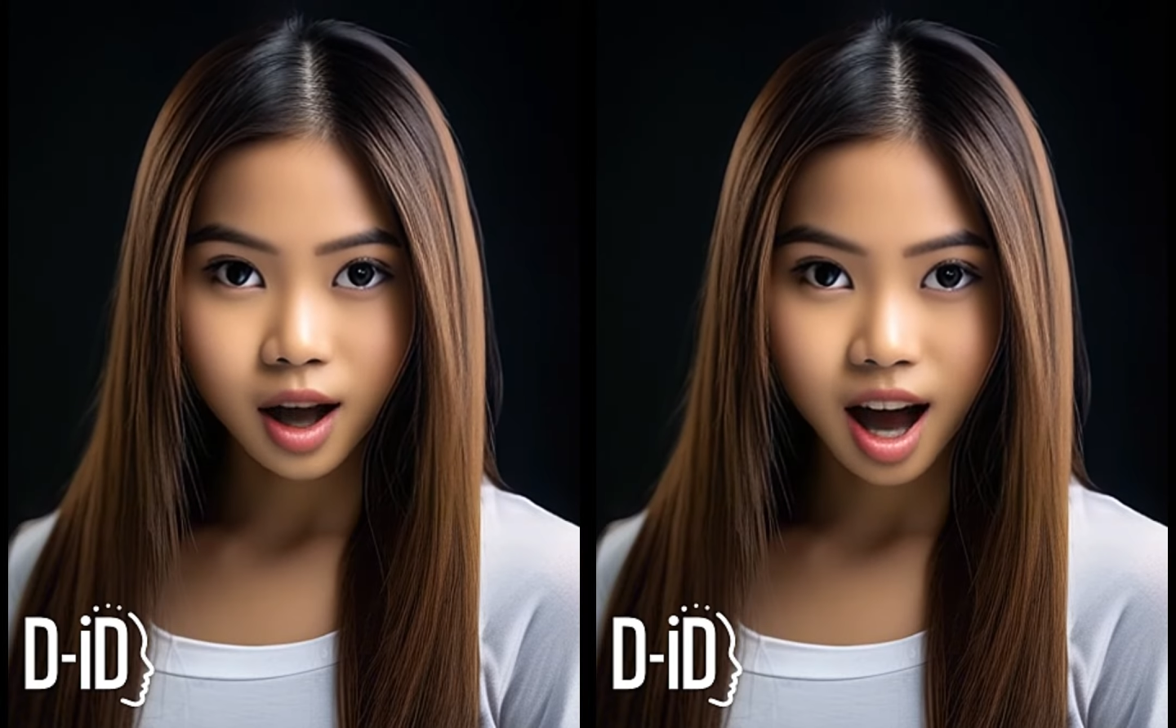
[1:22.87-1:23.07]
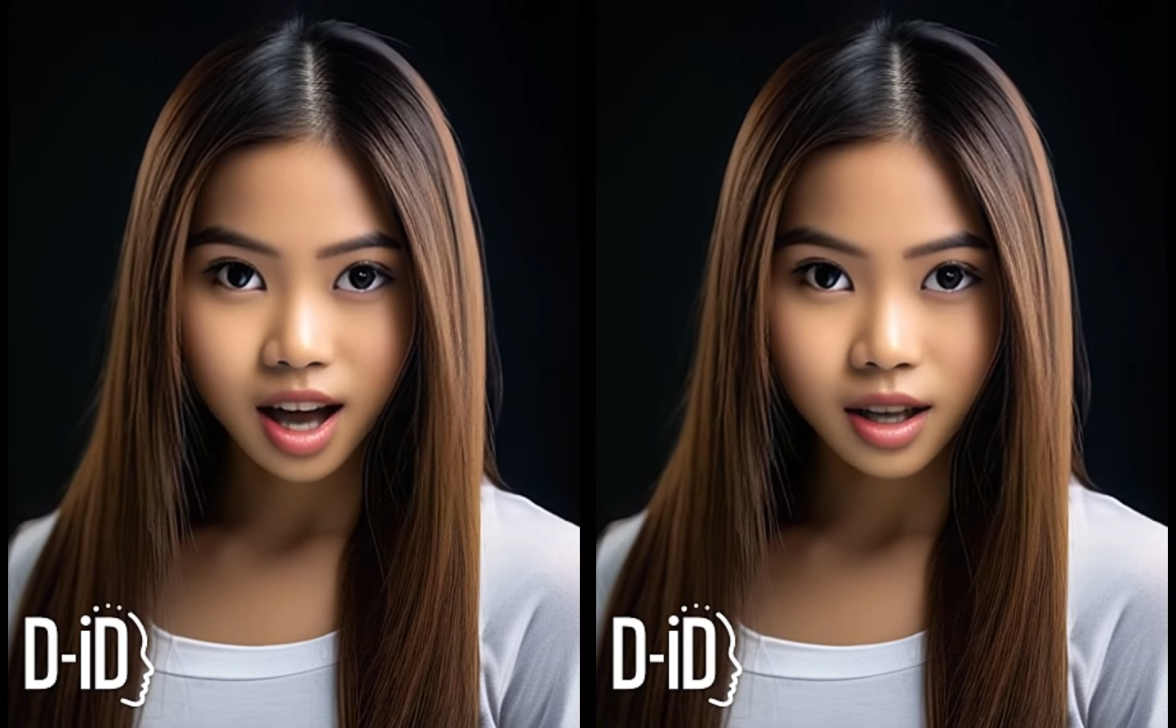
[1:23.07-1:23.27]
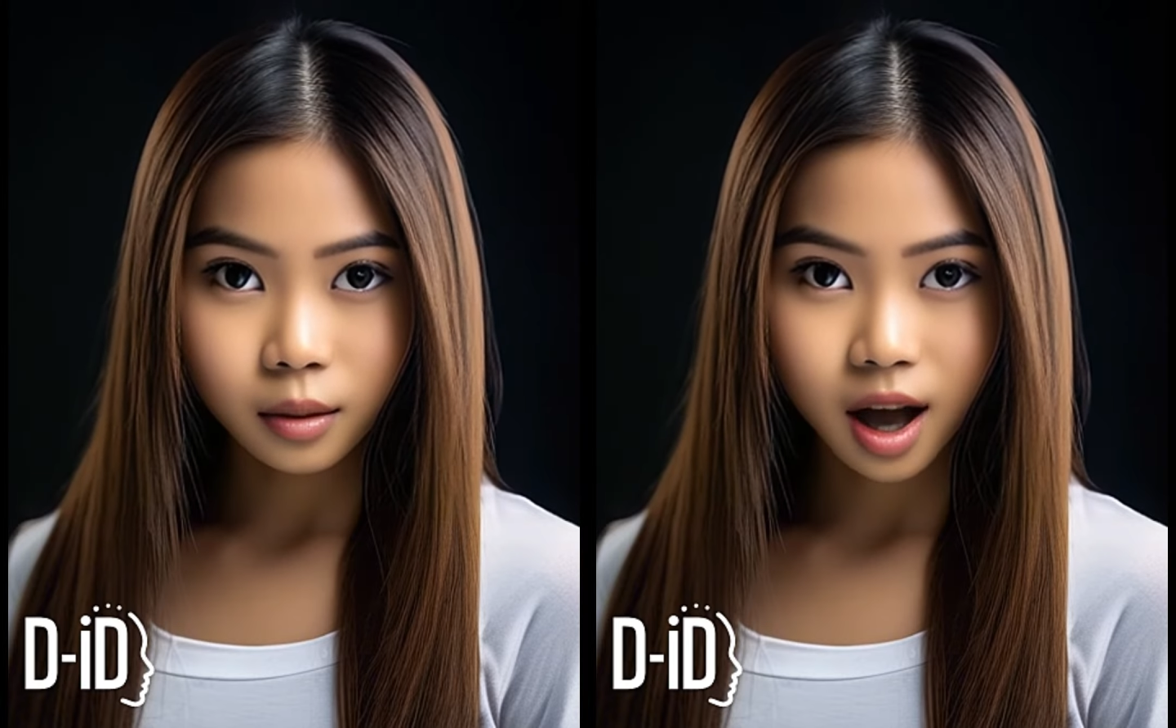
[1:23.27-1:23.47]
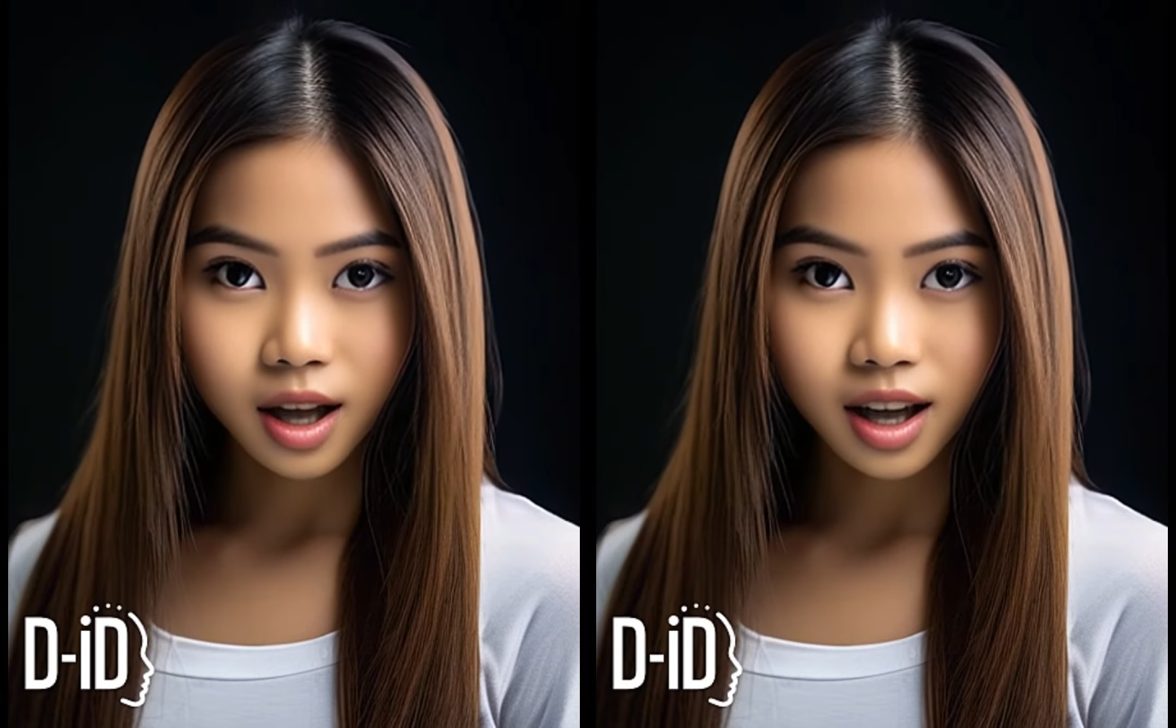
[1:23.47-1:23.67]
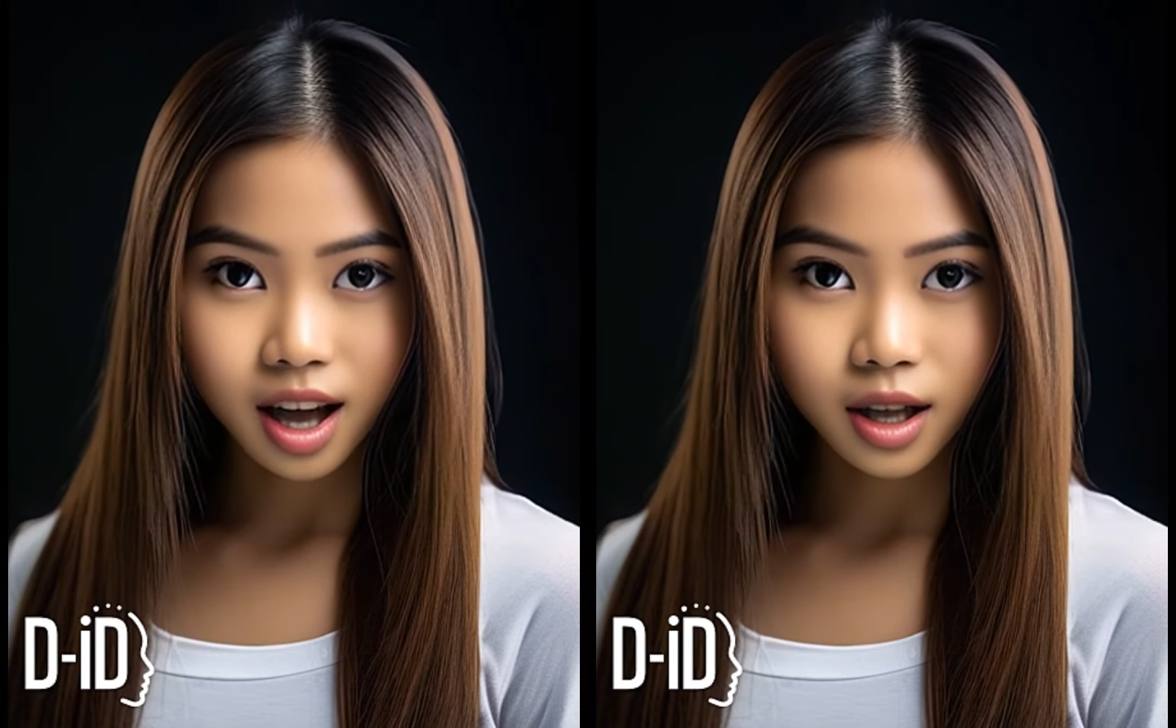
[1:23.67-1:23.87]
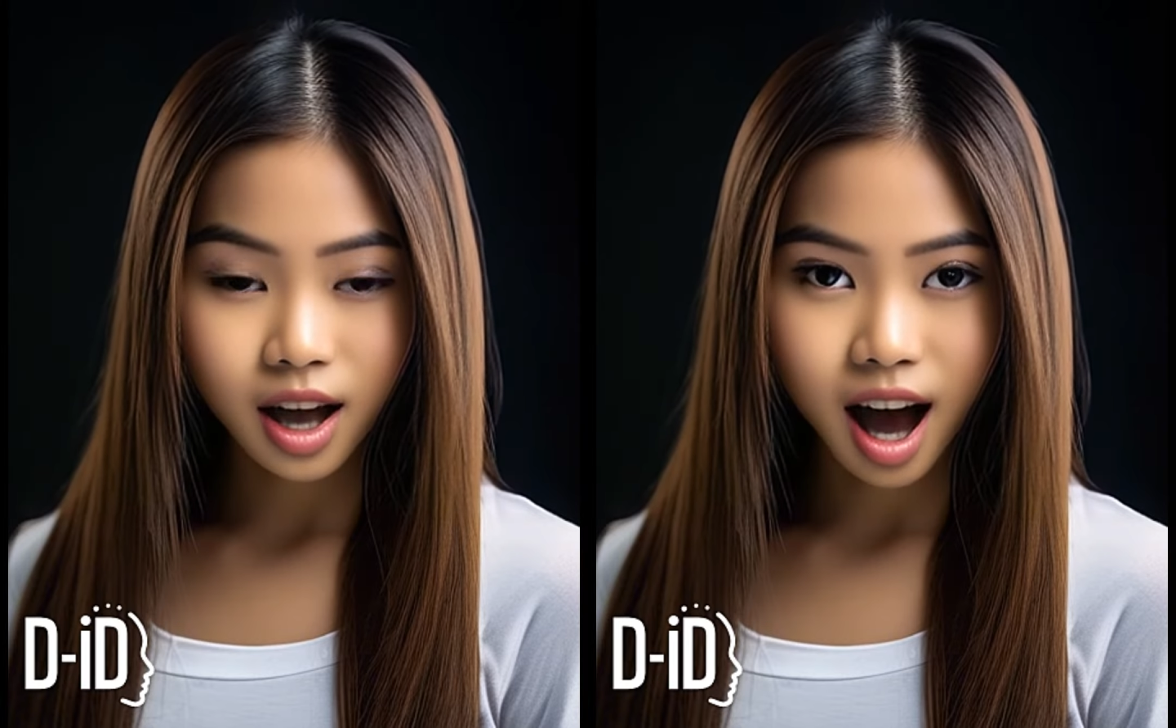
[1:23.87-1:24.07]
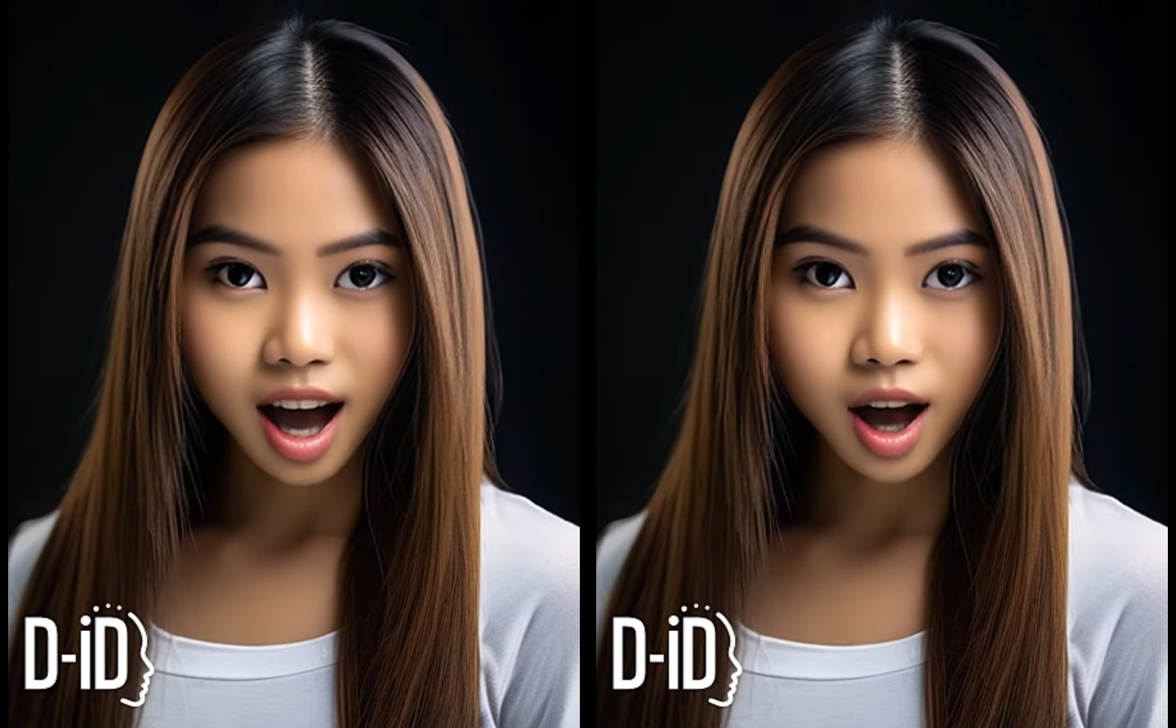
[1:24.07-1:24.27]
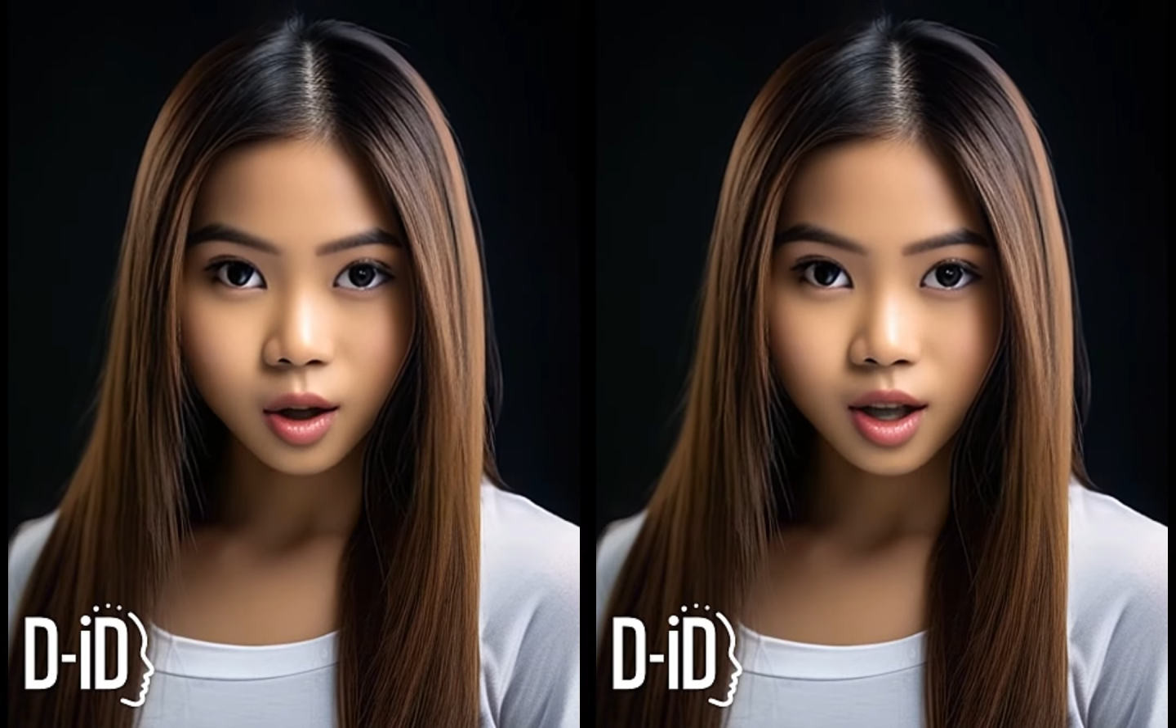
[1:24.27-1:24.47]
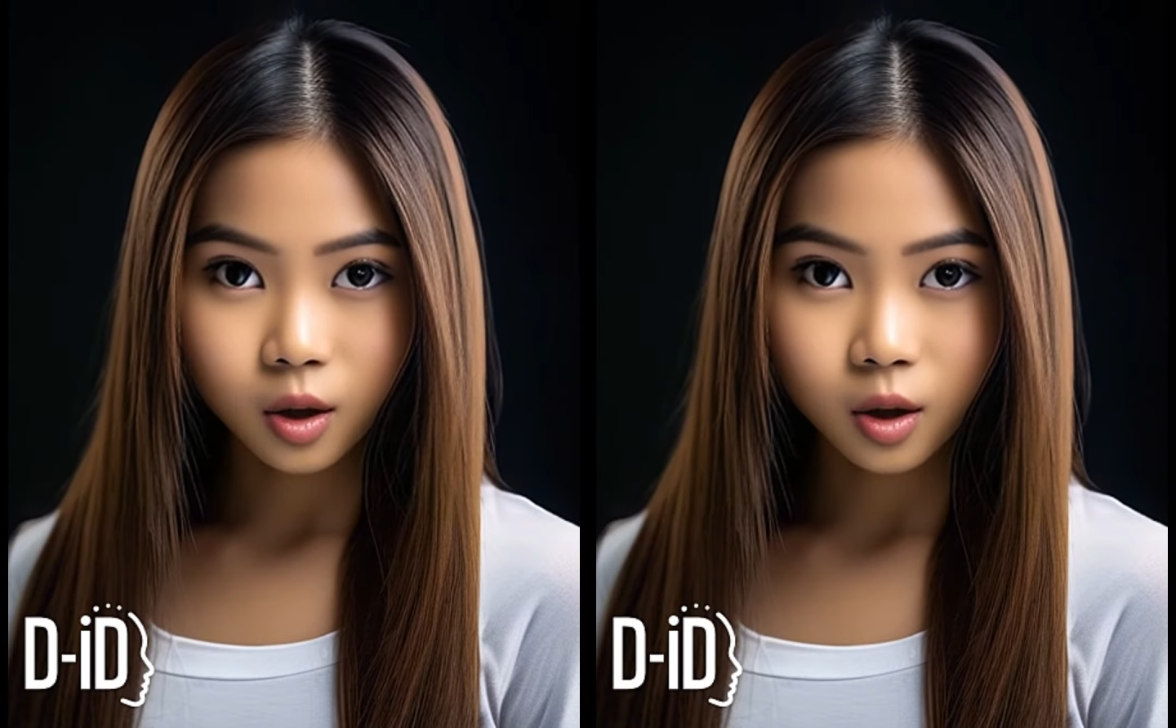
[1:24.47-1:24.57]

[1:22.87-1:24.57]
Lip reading: It's a melody that echoes